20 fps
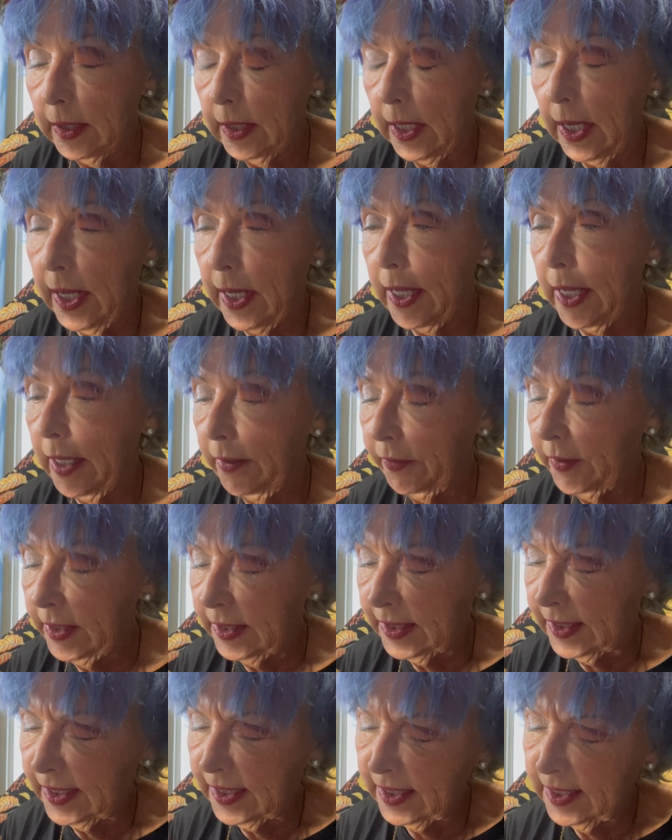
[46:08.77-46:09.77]
and
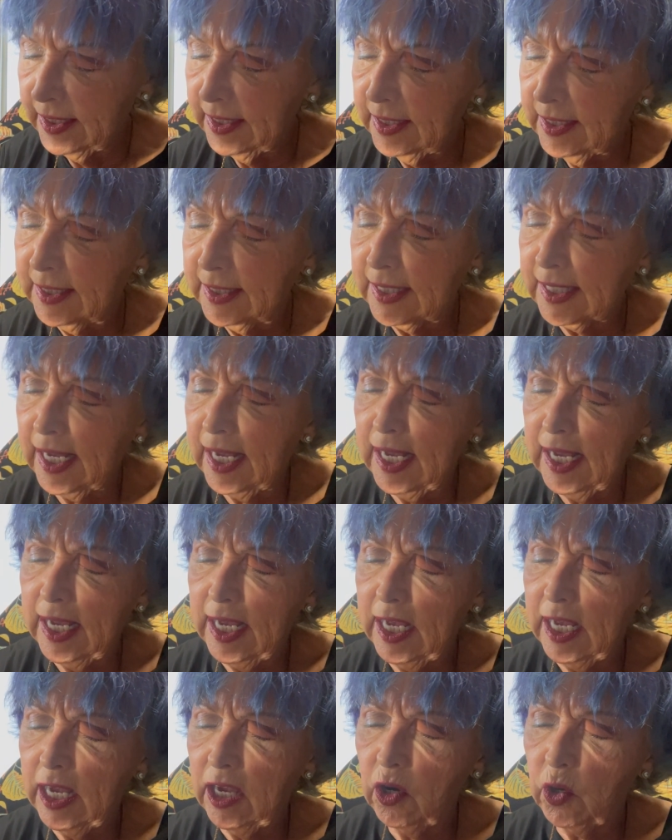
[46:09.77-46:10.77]
this is
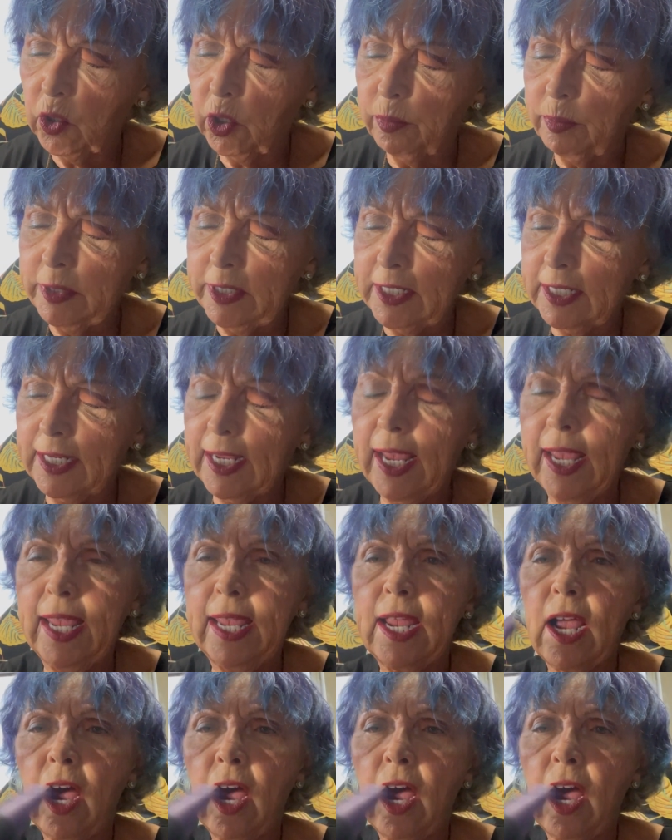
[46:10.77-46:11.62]
Urban Decay